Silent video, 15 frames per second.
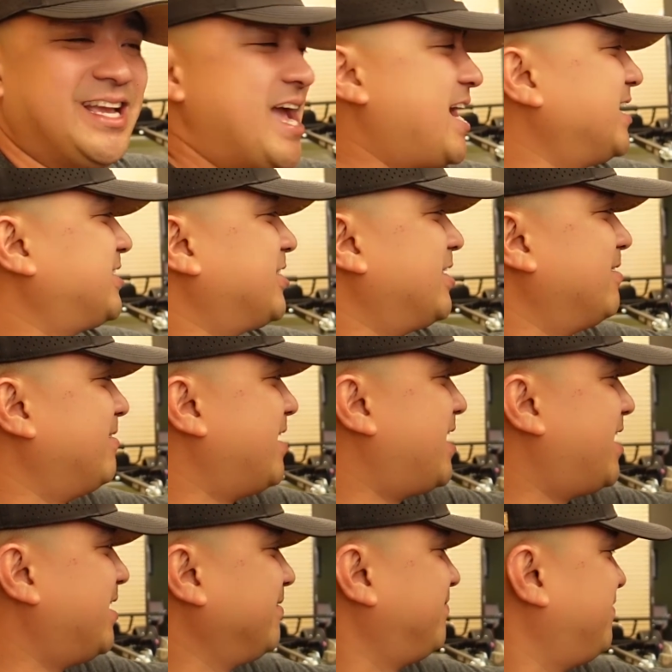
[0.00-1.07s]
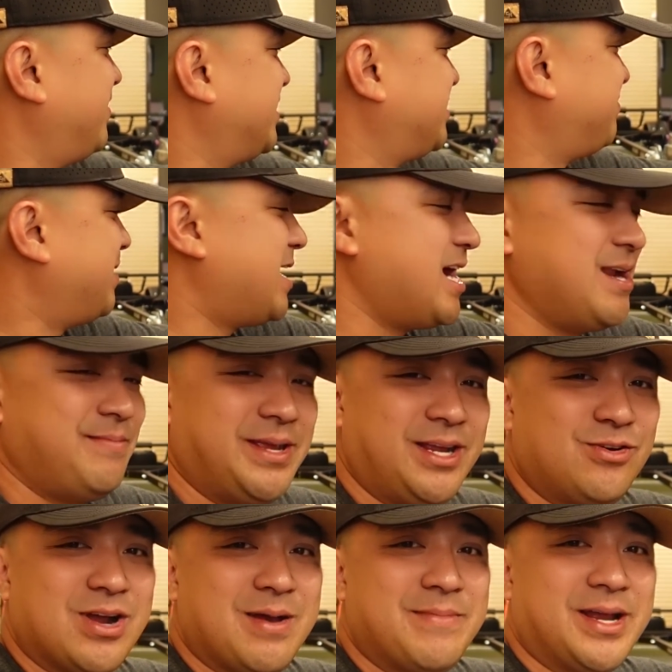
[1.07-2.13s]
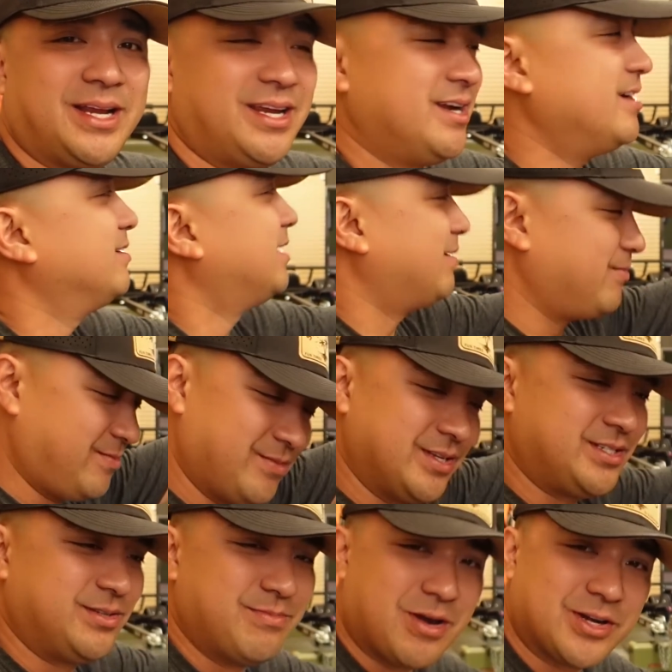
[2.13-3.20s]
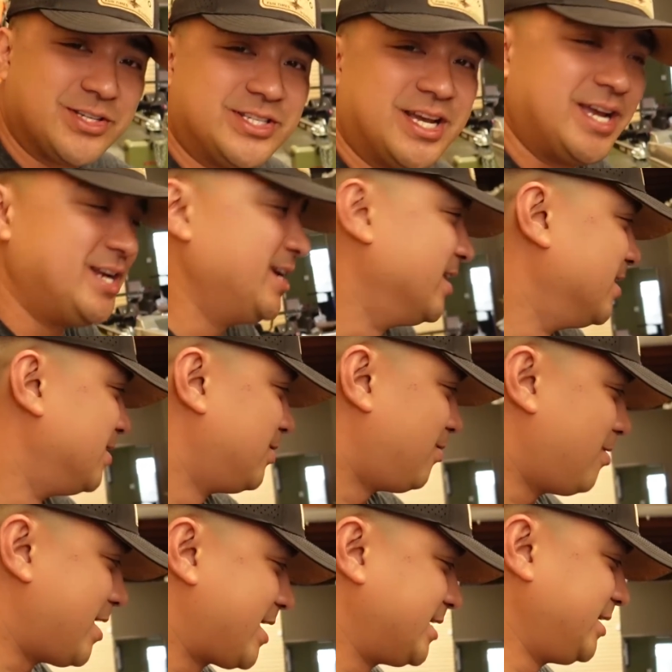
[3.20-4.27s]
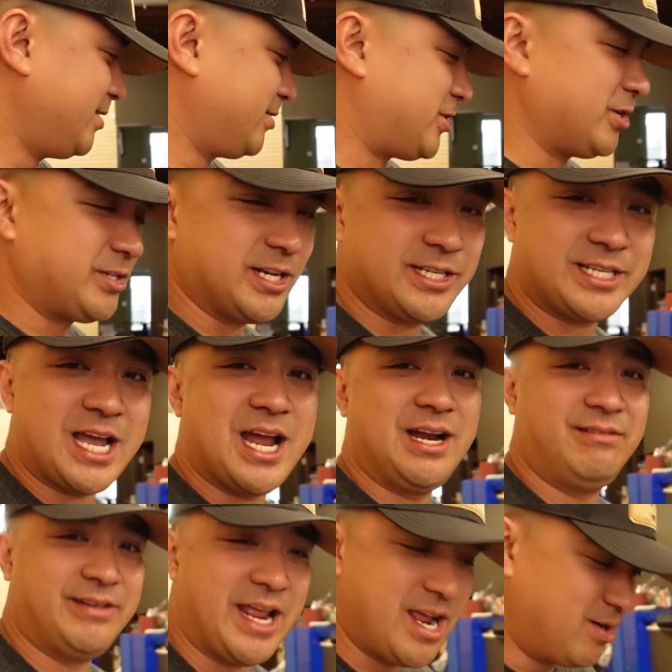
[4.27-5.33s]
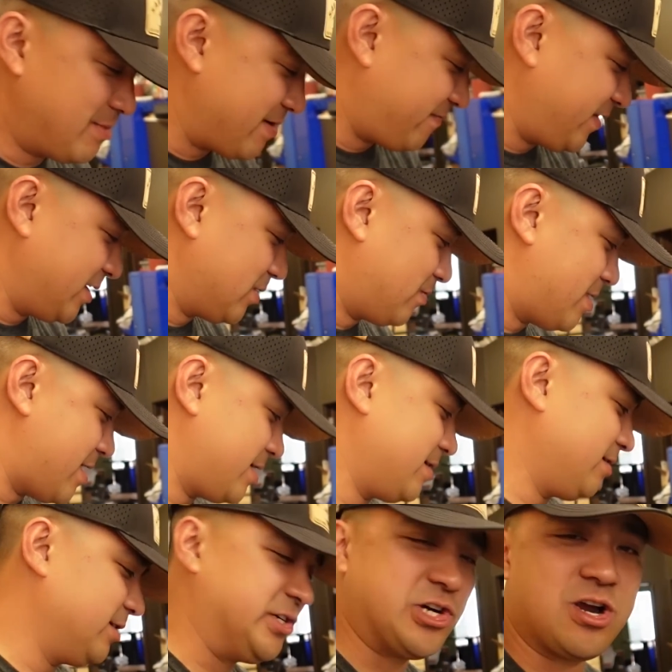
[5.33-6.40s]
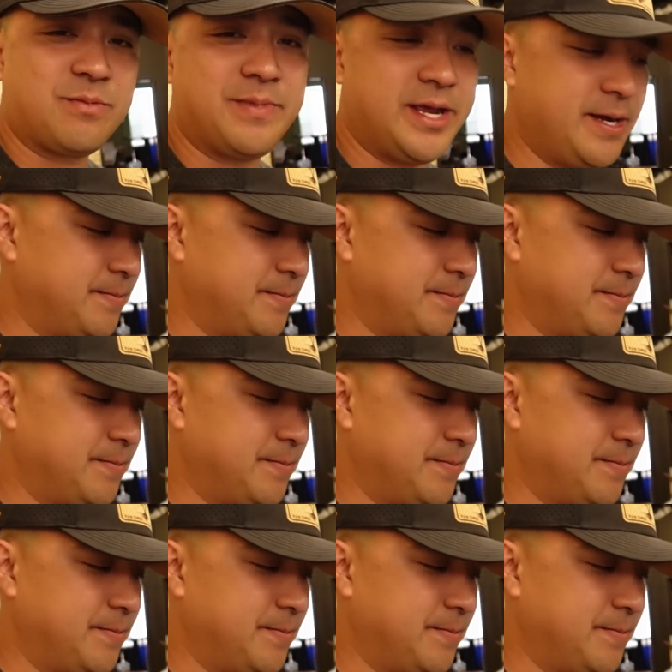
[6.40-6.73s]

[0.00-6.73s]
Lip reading: Yeah, I can turn around, fish behind me, grab my gear, like what Mark's saying. Or I can, you know, turn to the side, dangle my feet in the water, shark bait.